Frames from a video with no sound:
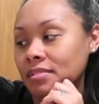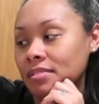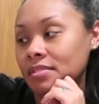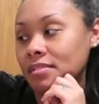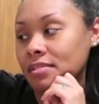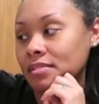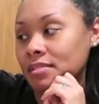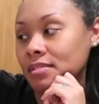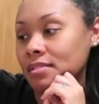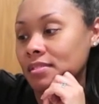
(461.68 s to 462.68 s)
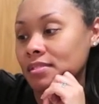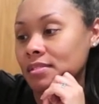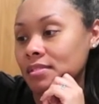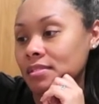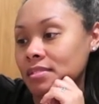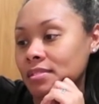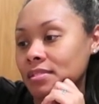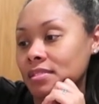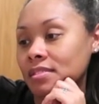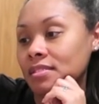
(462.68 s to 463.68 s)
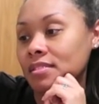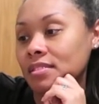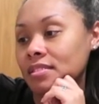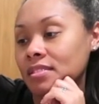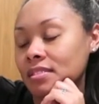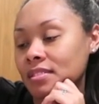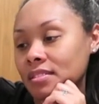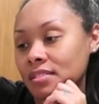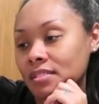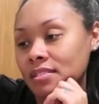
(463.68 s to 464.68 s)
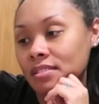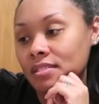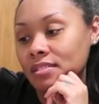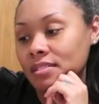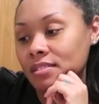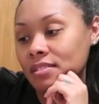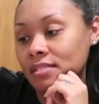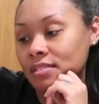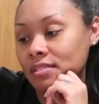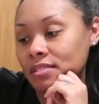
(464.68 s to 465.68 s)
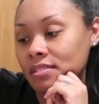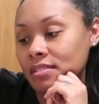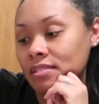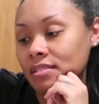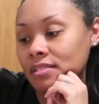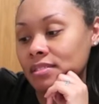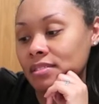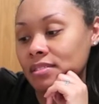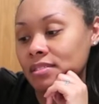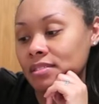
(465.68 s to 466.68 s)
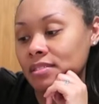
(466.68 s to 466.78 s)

[no speech]